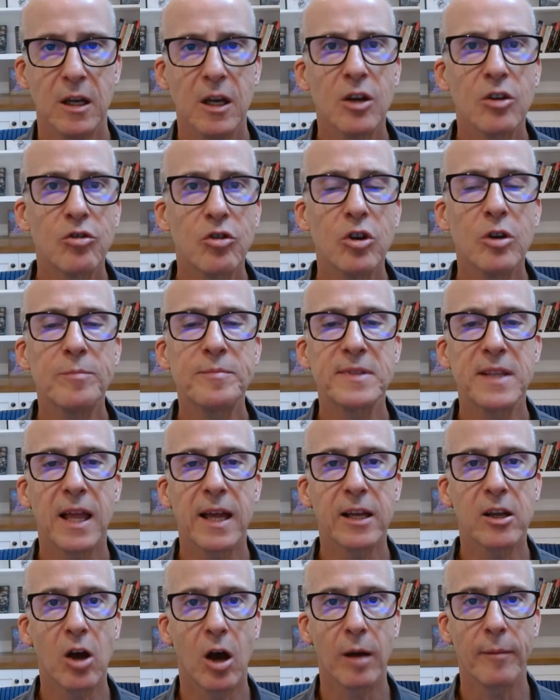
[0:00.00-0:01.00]
Groups like
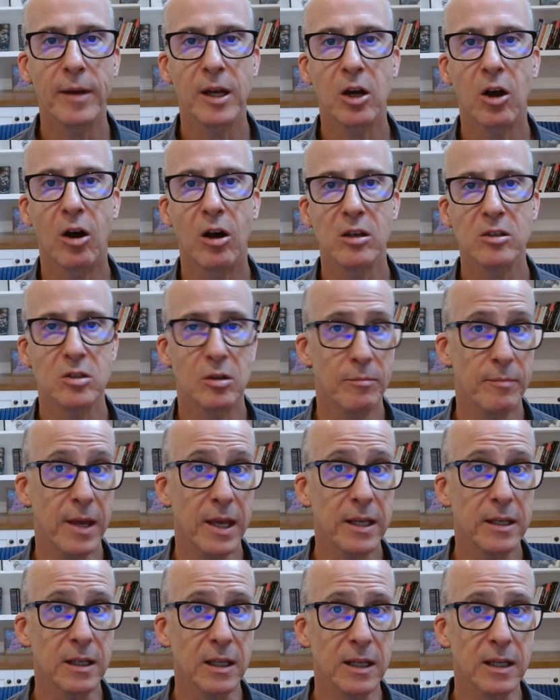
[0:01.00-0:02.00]
Common Cause are
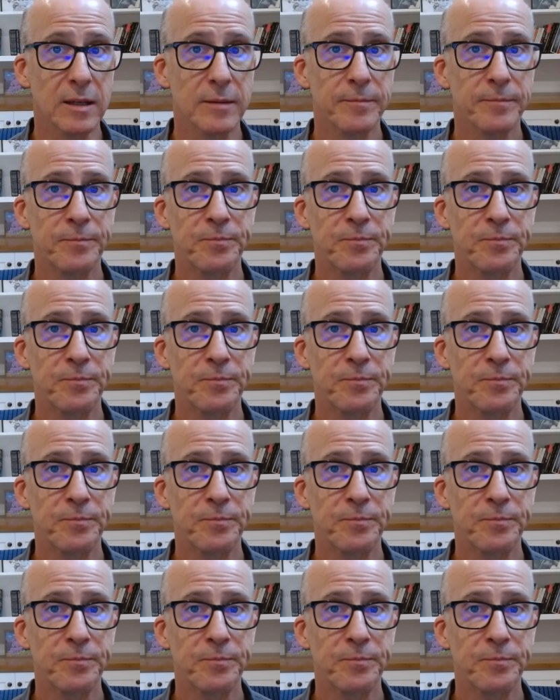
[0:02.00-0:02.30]
mainly